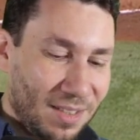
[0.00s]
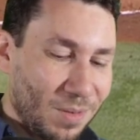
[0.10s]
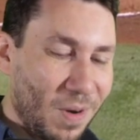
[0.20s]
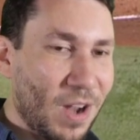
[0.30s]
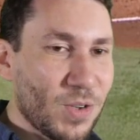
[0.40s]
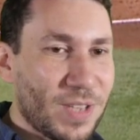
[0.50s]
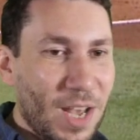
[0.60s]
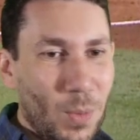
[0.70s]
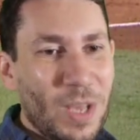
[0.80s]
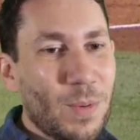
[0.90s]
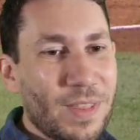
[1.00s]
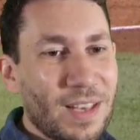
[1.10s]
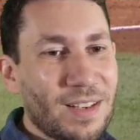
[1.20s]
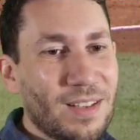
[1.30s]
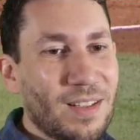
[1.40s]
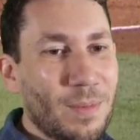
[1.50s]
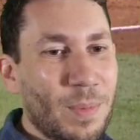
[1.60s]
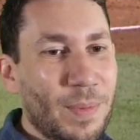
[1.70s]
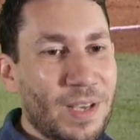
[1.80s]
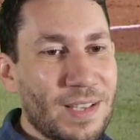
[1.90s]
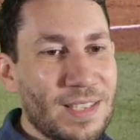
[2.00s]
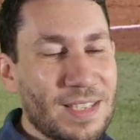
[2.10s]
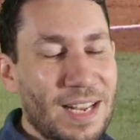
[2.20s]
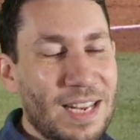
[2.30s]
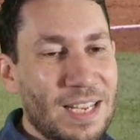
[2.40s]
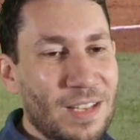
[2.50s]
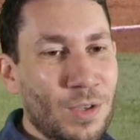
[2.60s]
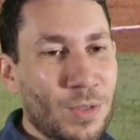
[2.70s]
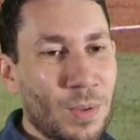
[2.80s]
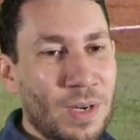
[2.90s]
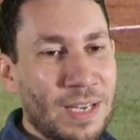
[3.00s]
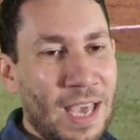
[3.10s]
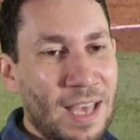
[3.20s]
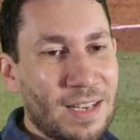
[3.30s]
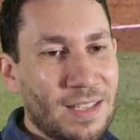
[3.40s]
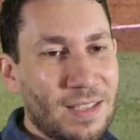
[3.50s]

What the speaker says: Ryder's got away with it, but because he's not hitting it, you throw it again.